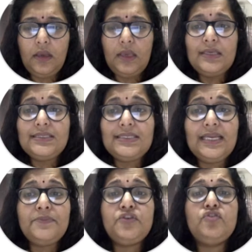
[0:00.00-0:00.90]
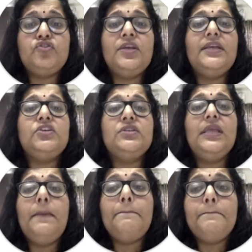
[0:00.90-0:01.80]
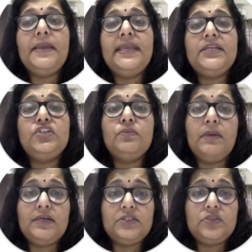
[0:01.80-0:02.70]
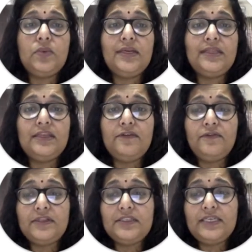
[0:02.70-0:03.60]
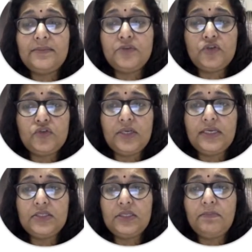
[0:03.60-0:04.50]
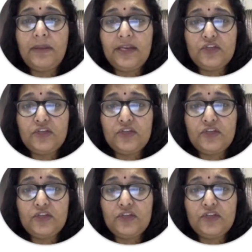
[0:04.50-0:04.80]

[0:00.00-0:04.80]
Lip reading: Steps to change the page margins. What are the different steps to change the page